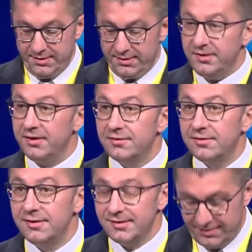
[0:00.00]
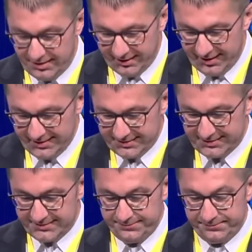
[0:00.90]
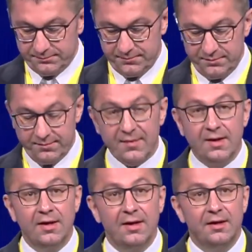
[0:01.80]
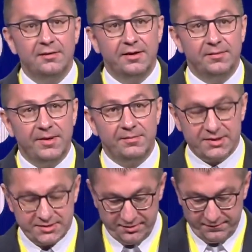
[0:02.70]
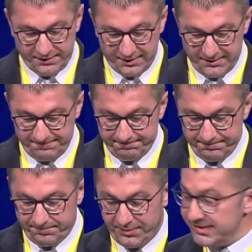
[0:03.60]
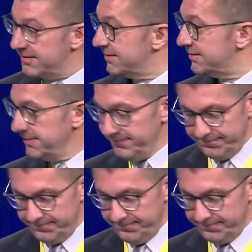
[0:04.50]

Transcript: Dear delegates, dear members of the presidency,